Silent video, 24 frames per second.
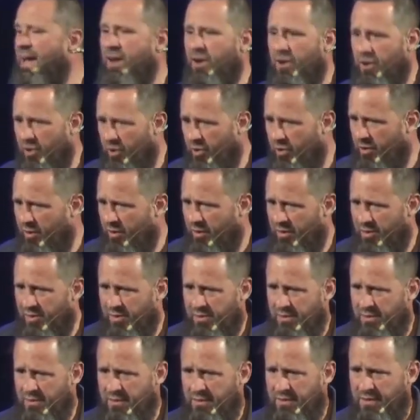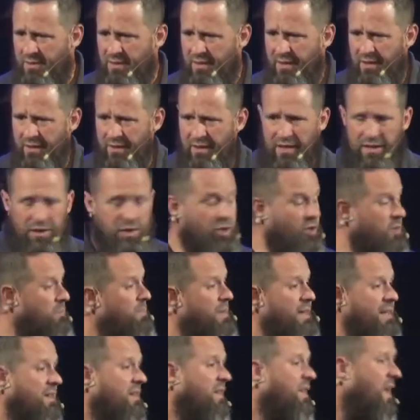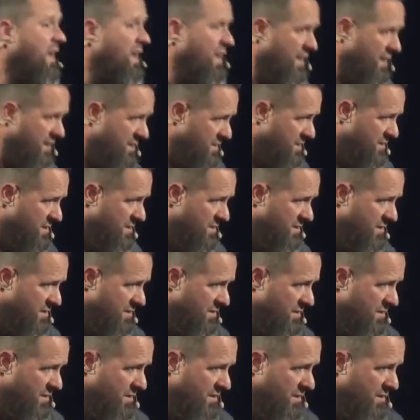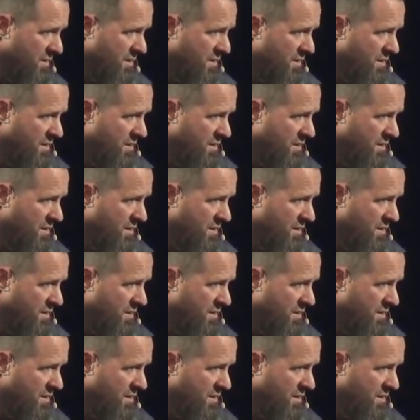be anger, it could be lust,